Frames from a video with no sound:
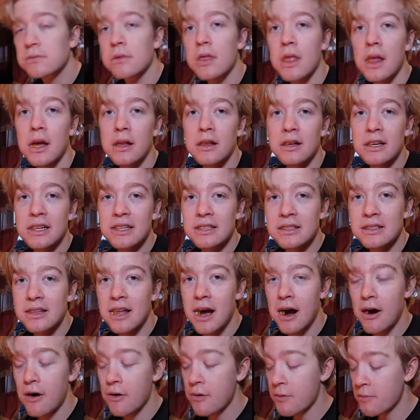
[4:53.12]
at least
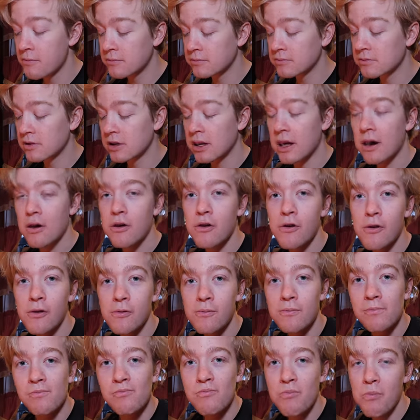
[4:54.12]
now when I'm
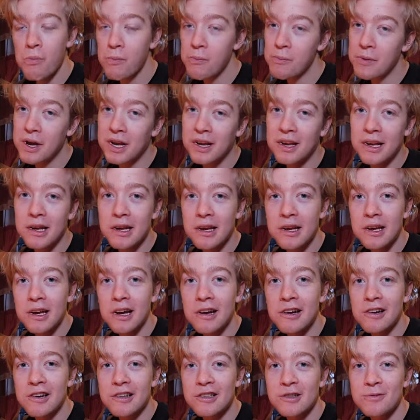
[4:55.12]
home, making
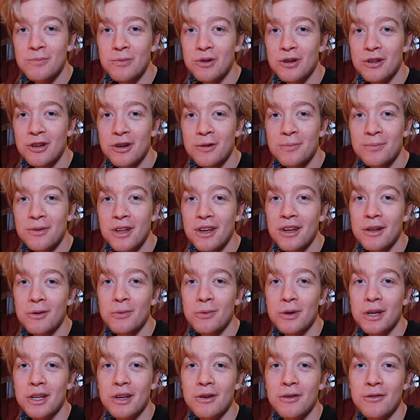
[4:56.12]
a small update
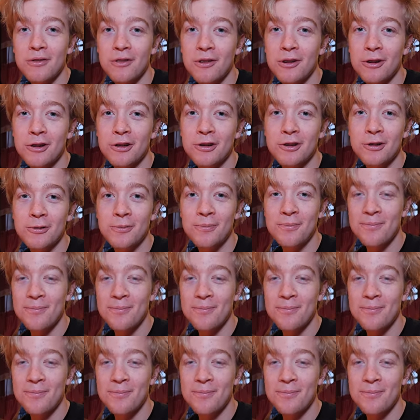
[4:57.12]
video for you.